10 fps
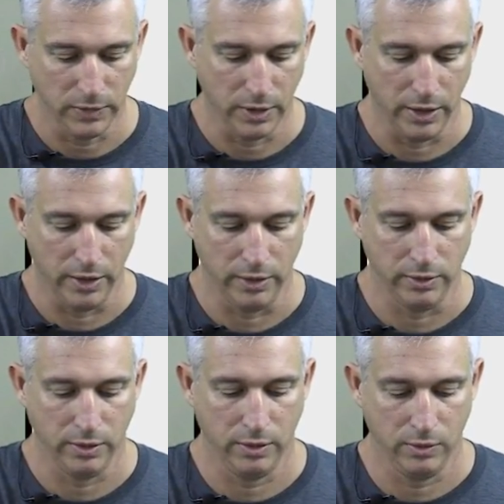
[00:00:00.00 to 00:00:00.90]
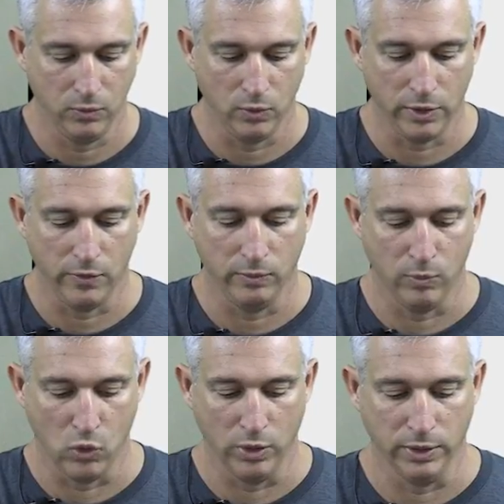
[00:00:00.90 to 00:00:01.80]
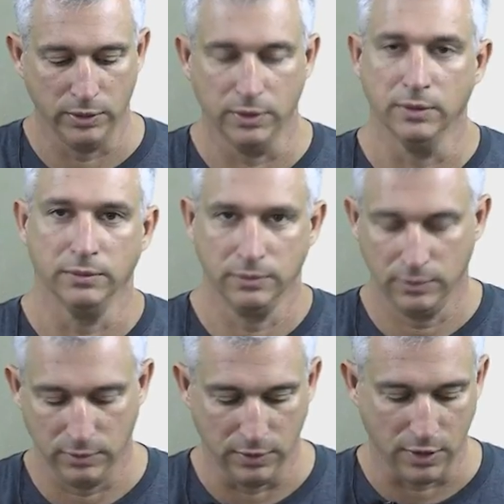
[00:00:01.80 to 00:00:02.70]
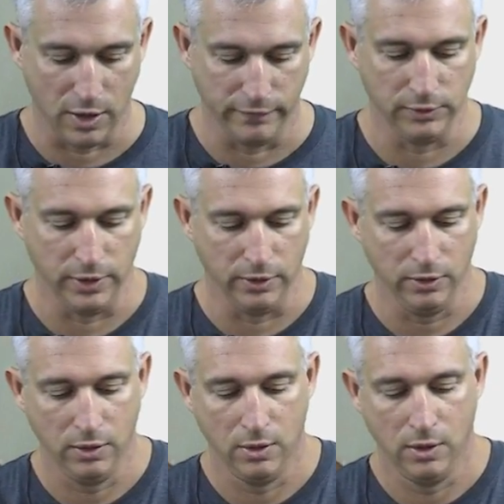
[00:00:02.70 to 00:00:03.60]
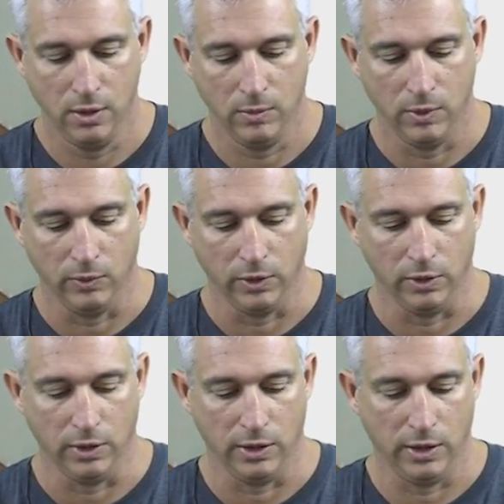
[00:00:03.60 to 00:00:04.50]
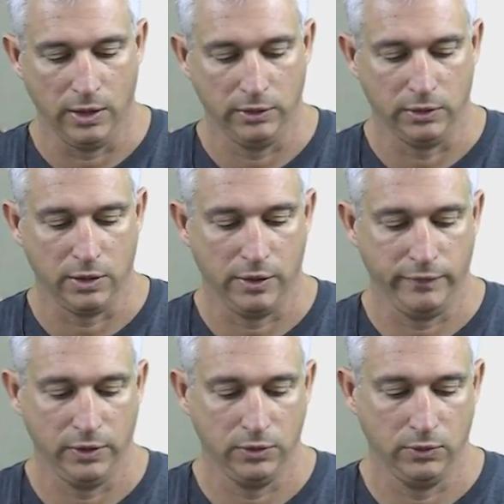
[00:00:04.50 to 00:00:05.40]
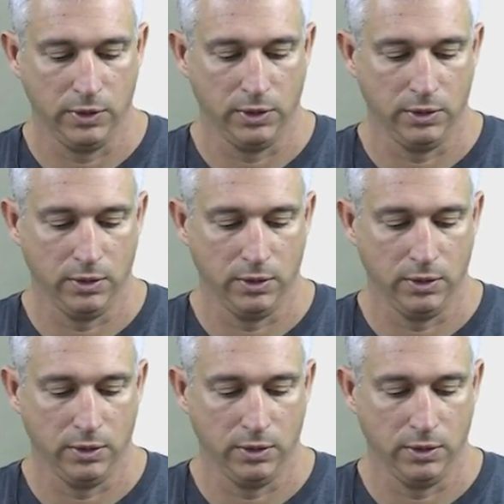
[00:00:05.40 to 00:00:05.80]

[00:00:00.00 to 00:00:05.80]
And we'll go more into the coffee later, so we're going to add the coffee to it.